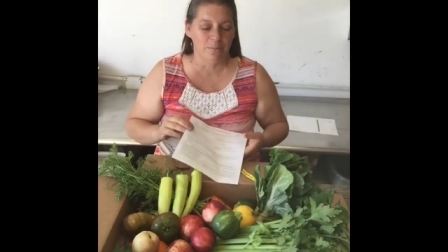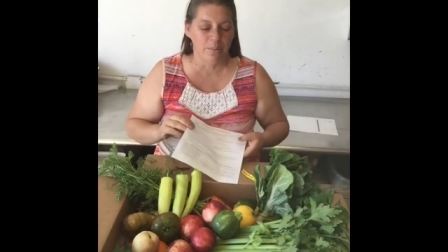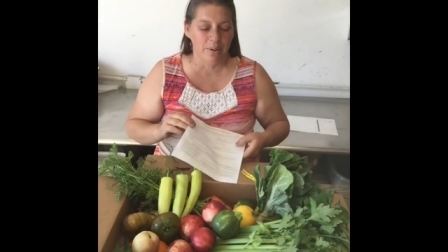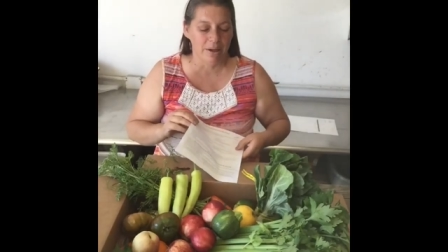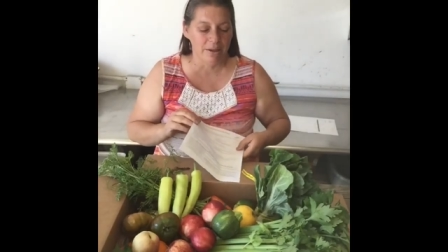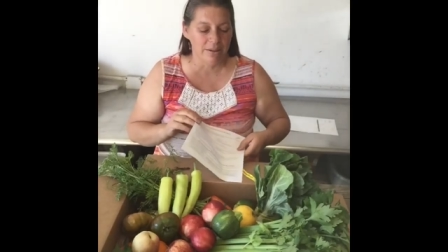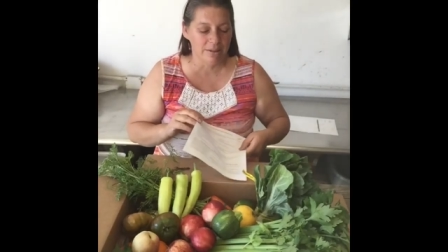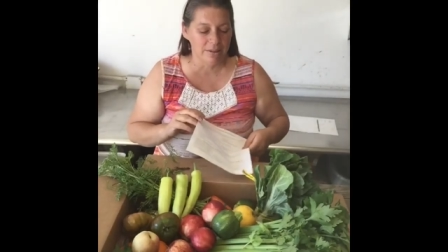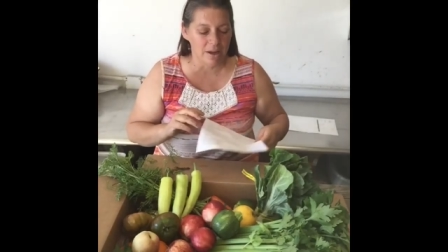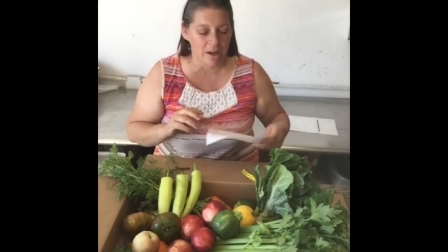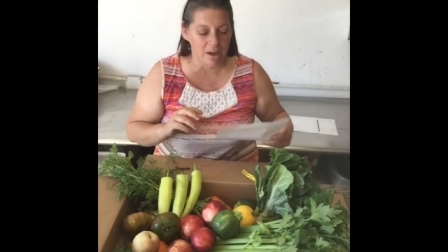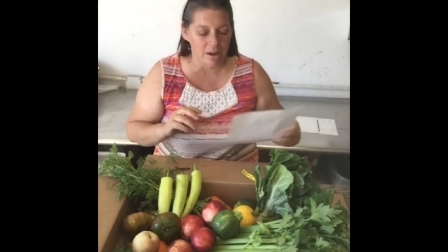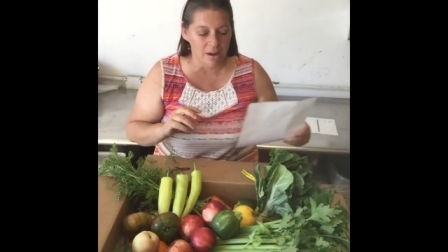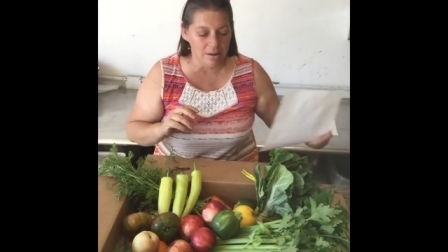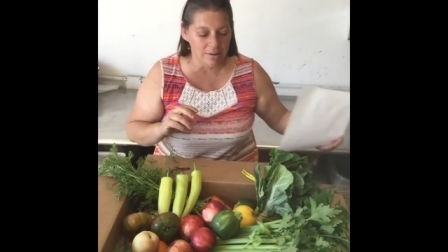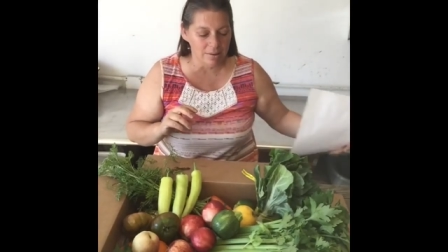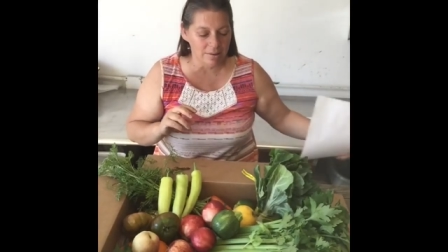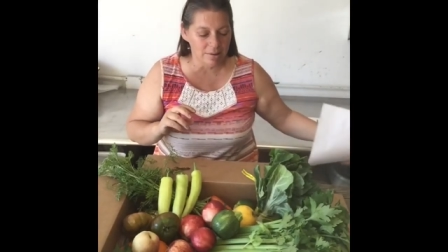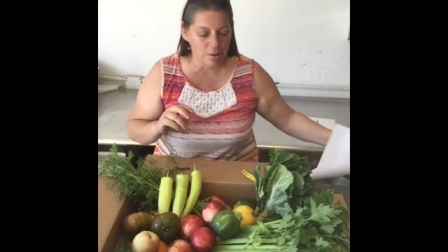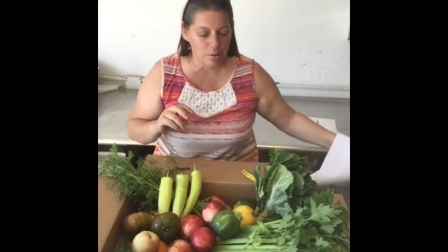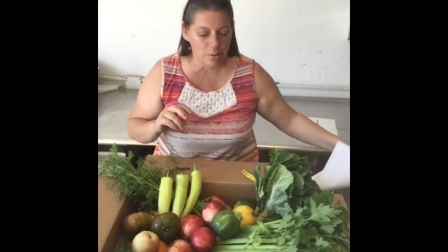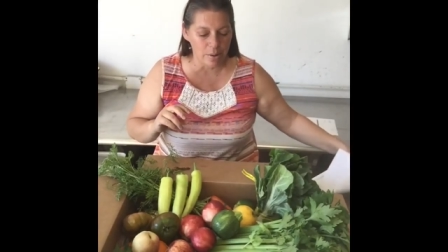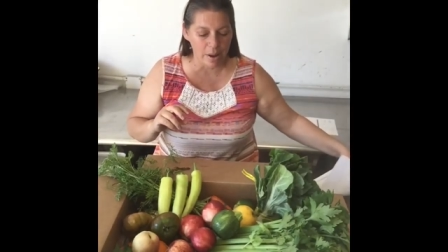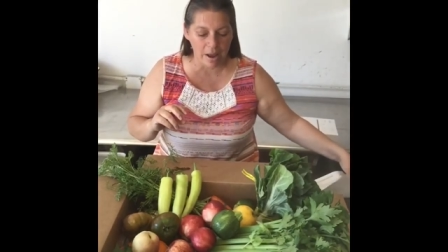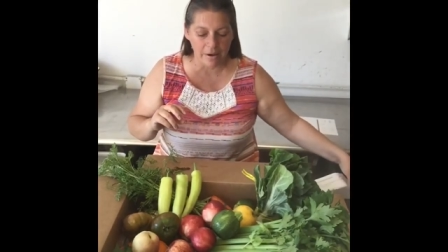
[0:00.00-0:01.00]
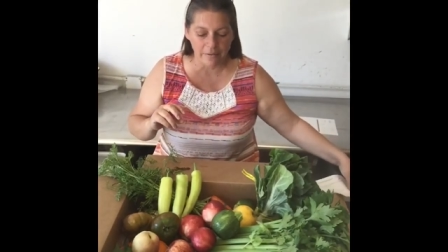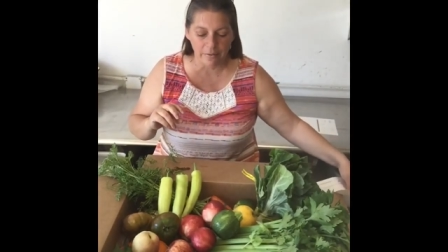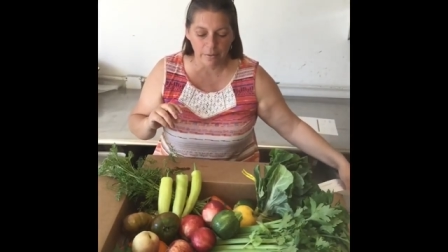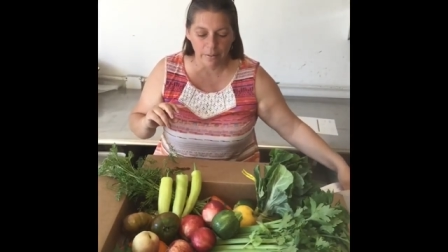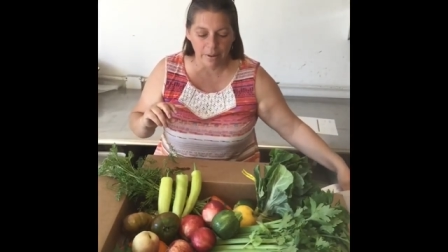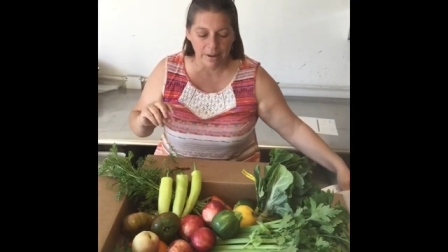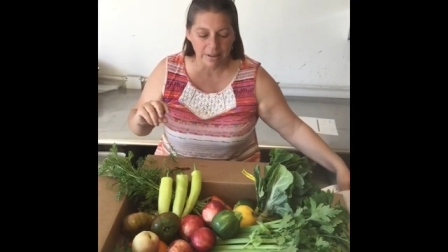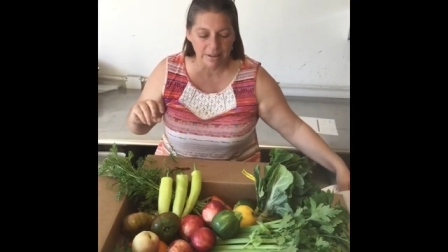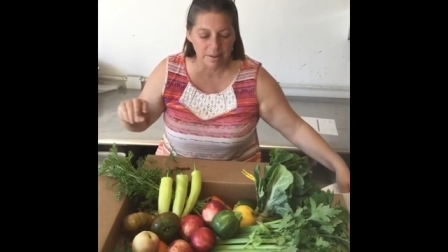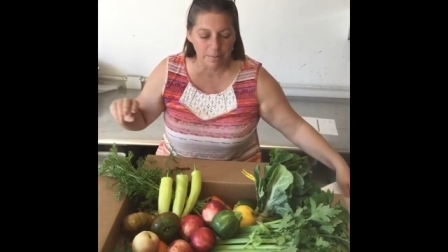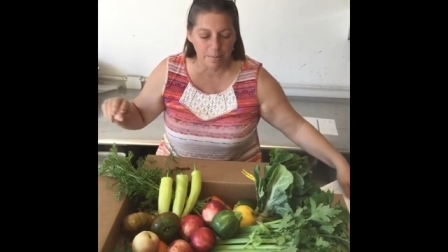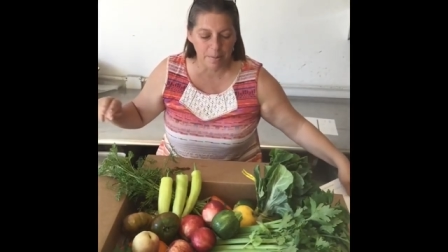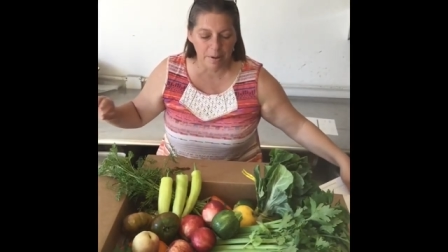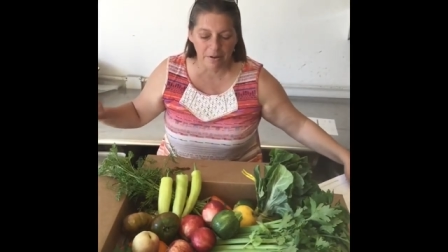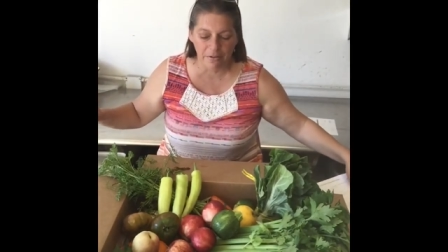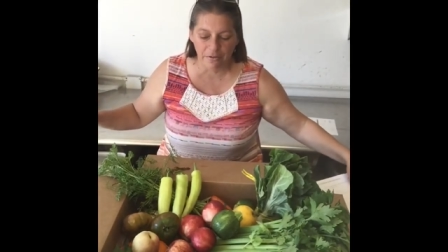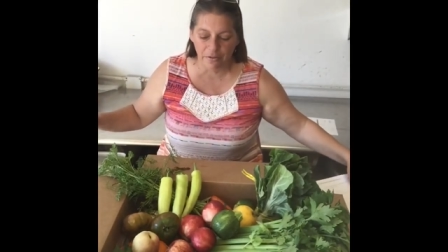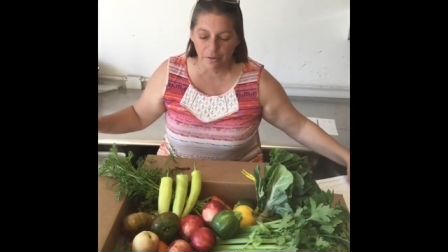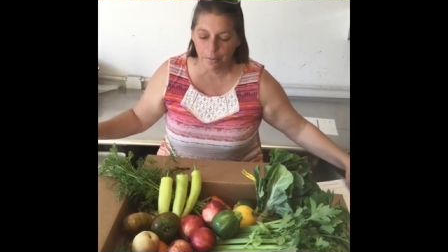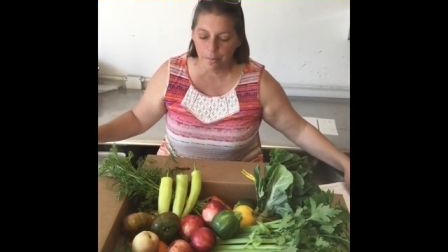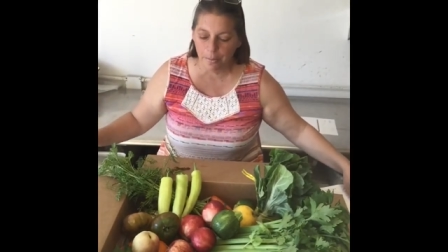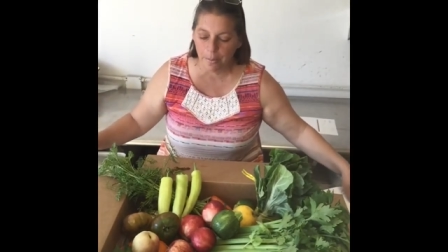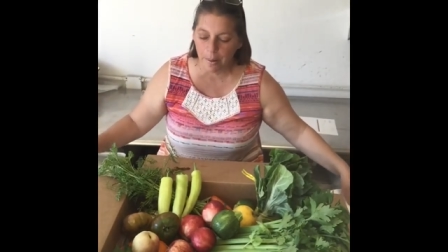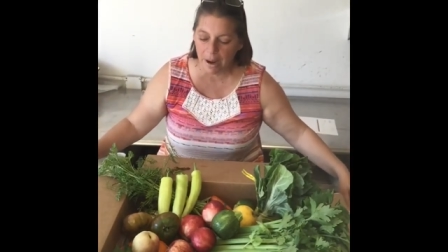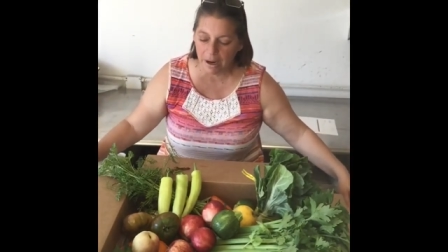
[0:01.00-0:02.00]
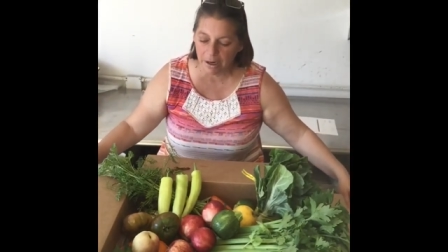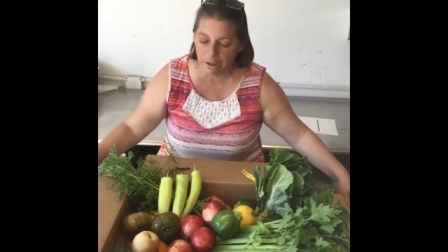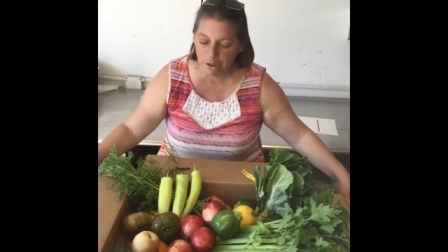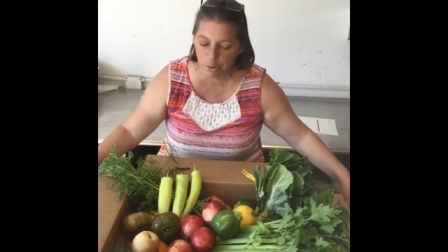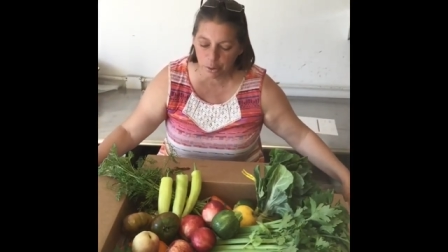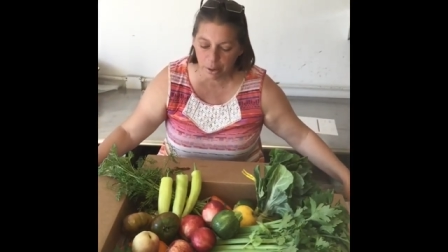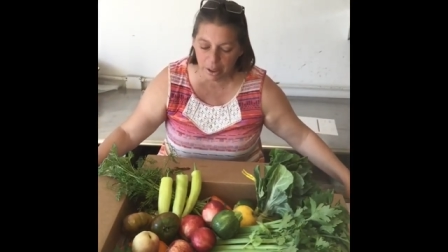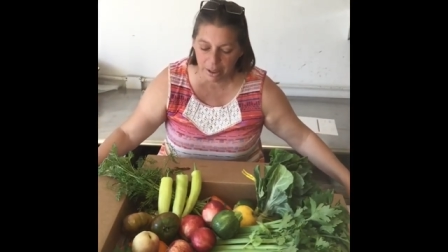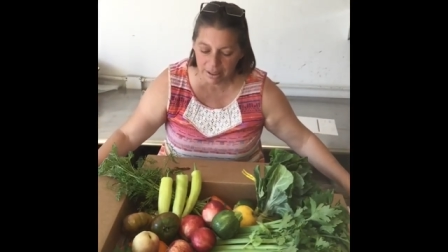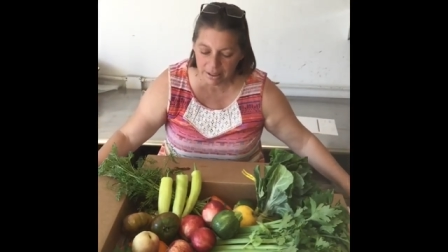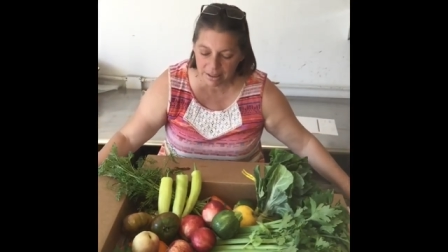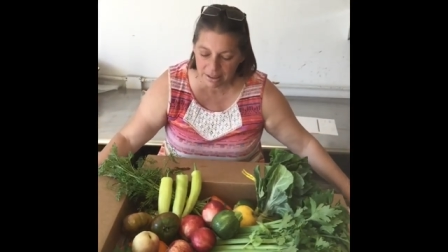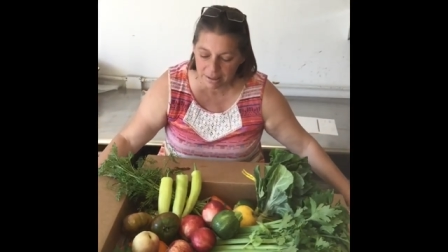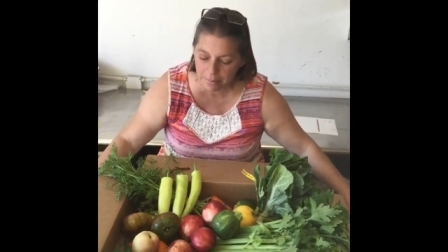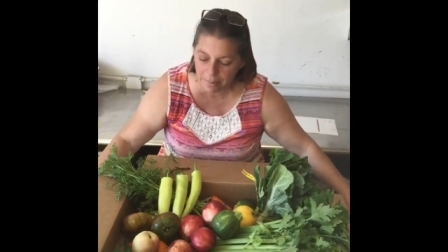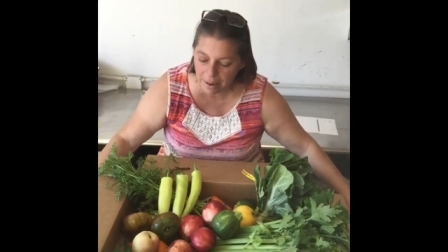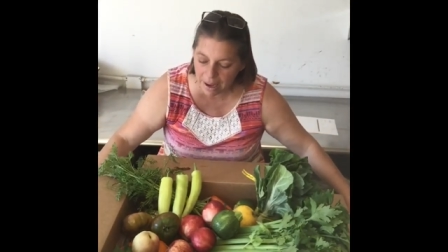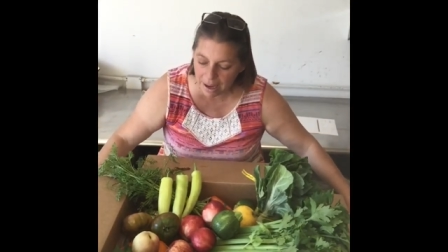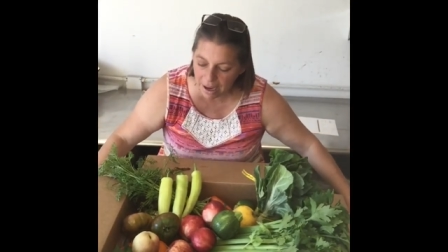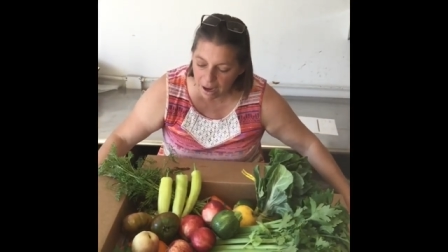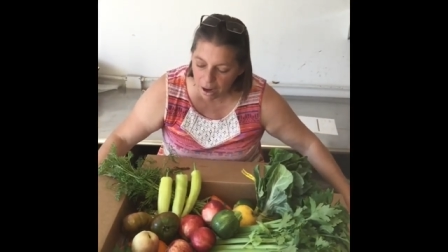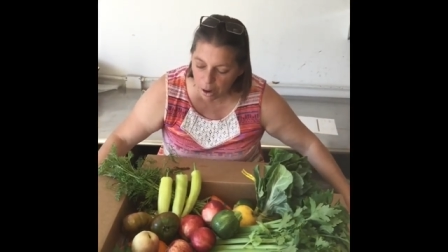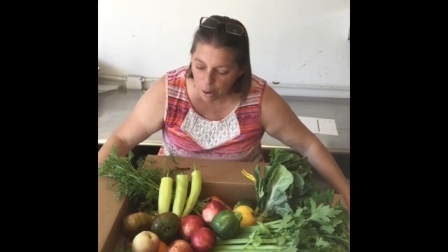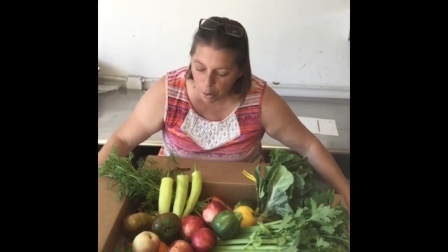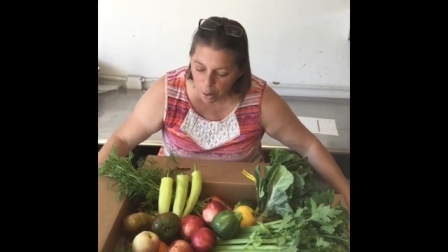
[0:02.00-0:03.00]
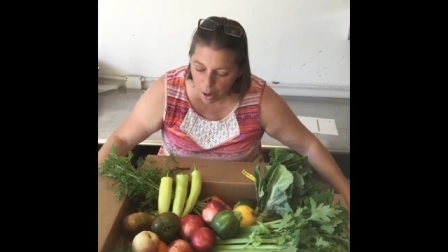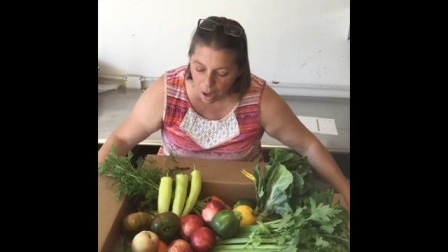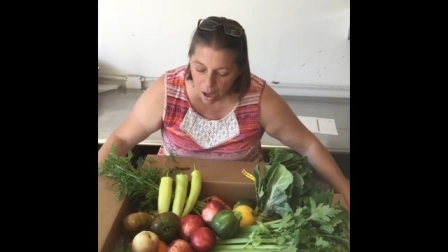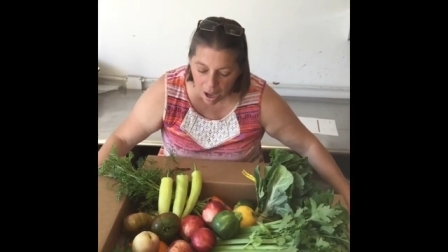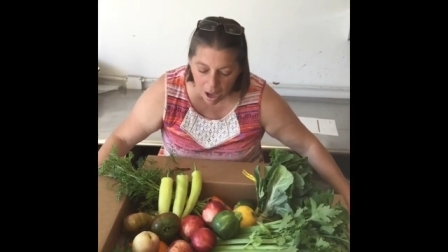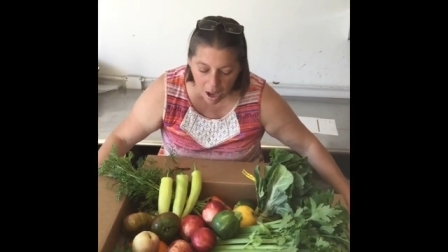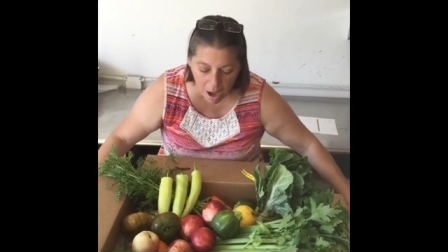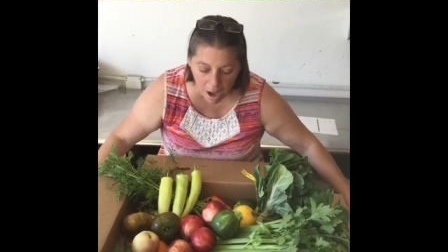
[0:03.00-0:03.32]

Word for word: We also have a recipe for bok choy and tomato.